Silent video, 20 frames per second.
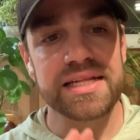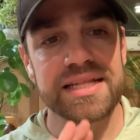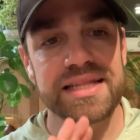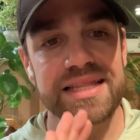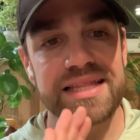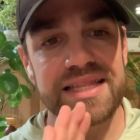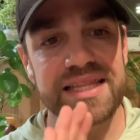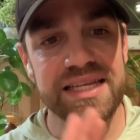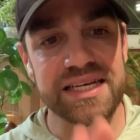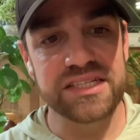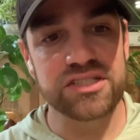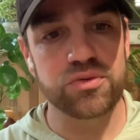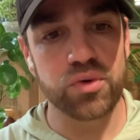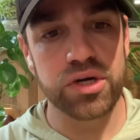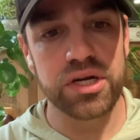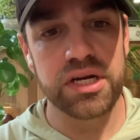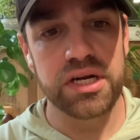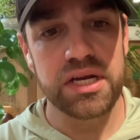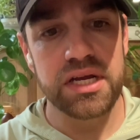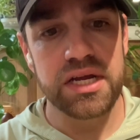This
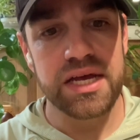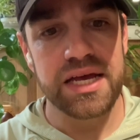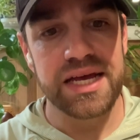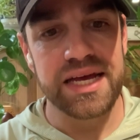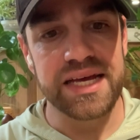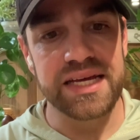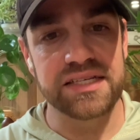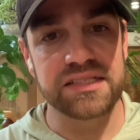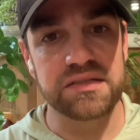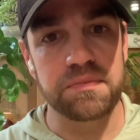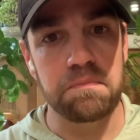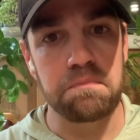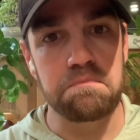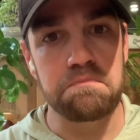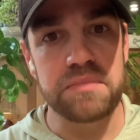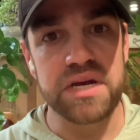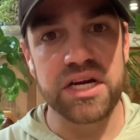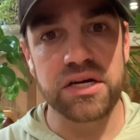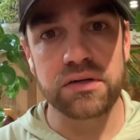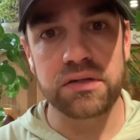one is
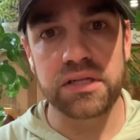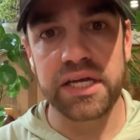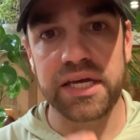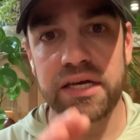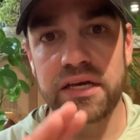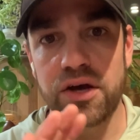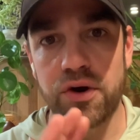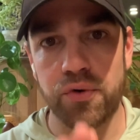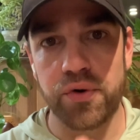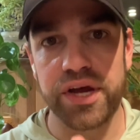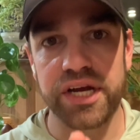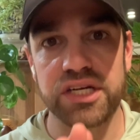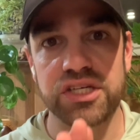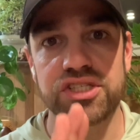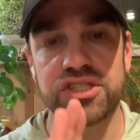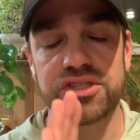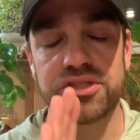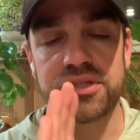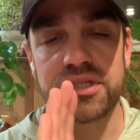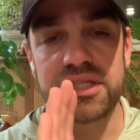merely going
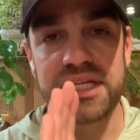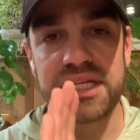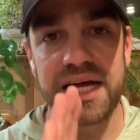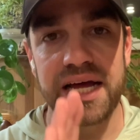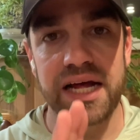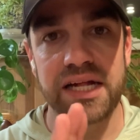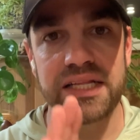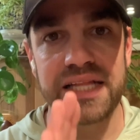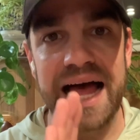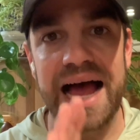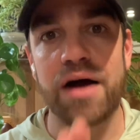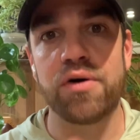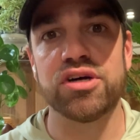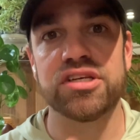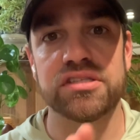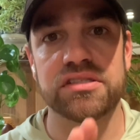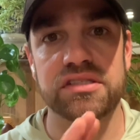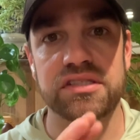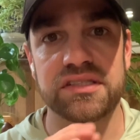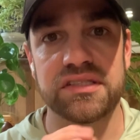to allow
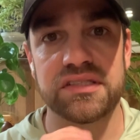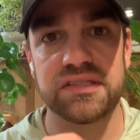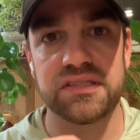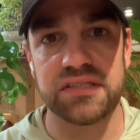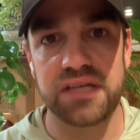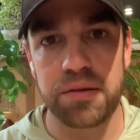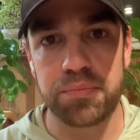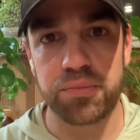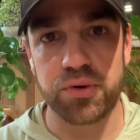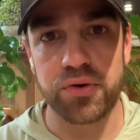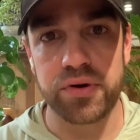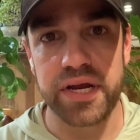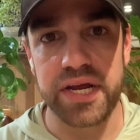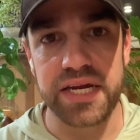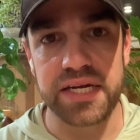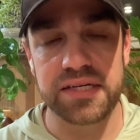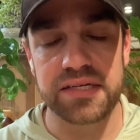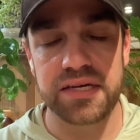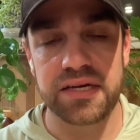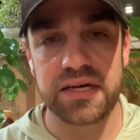us to
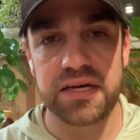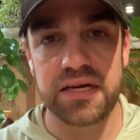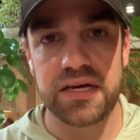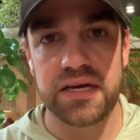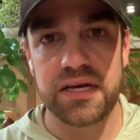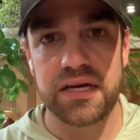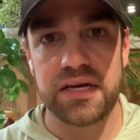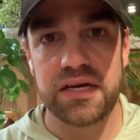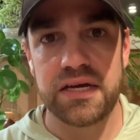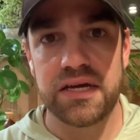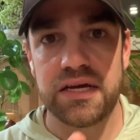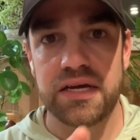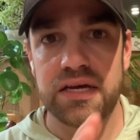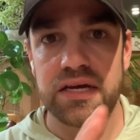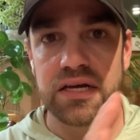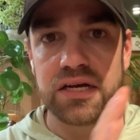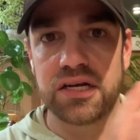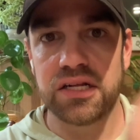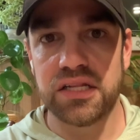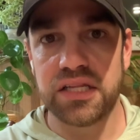separate
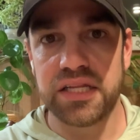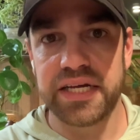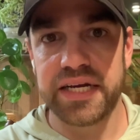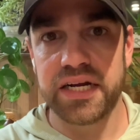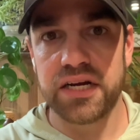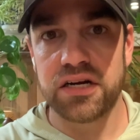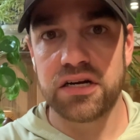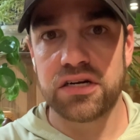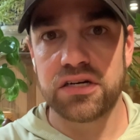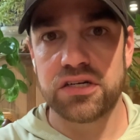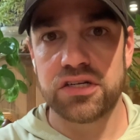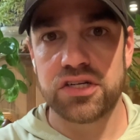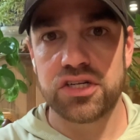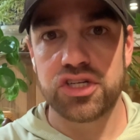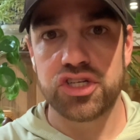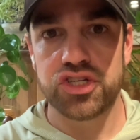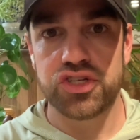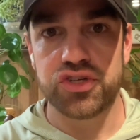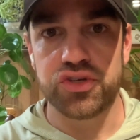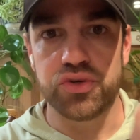clear
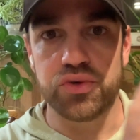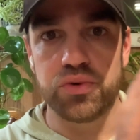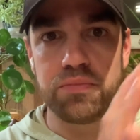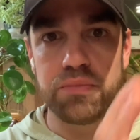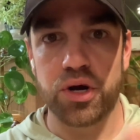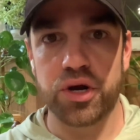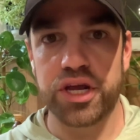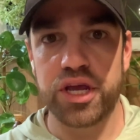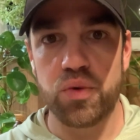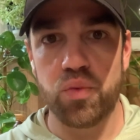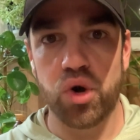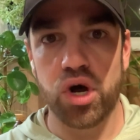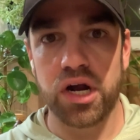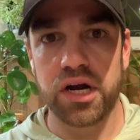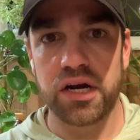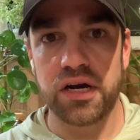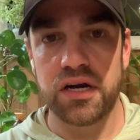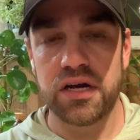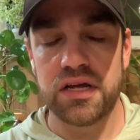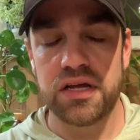to murky
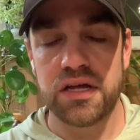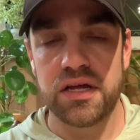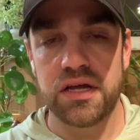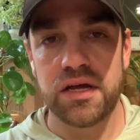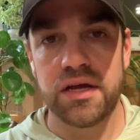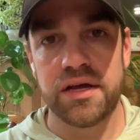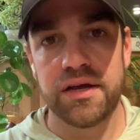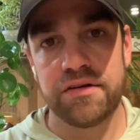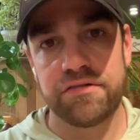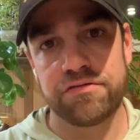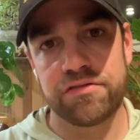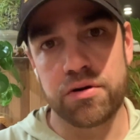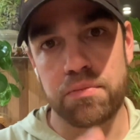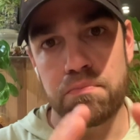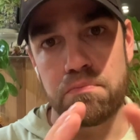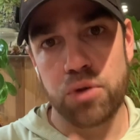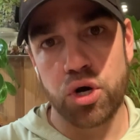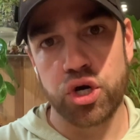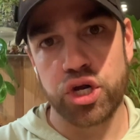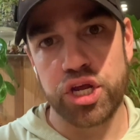water
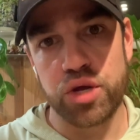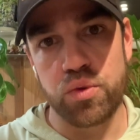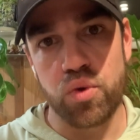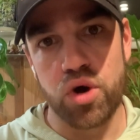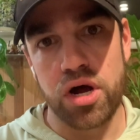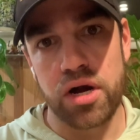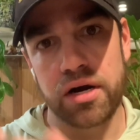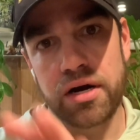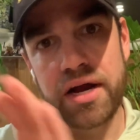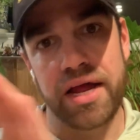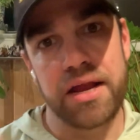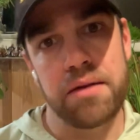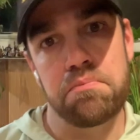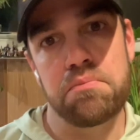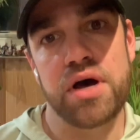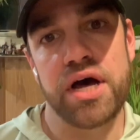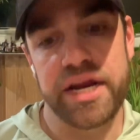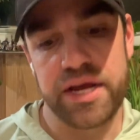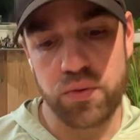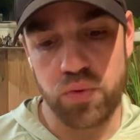from murky water and
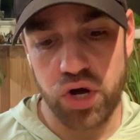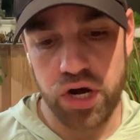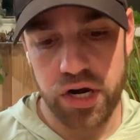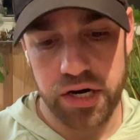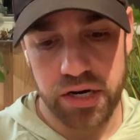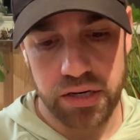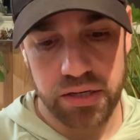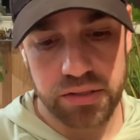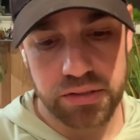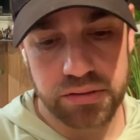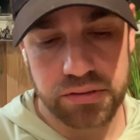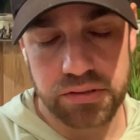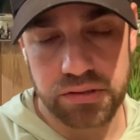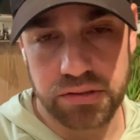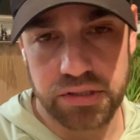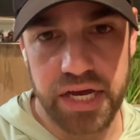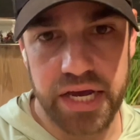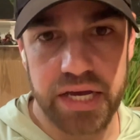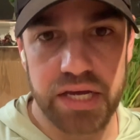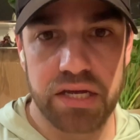muddy water,
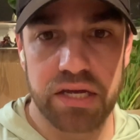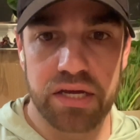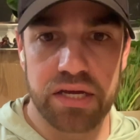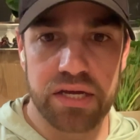okay?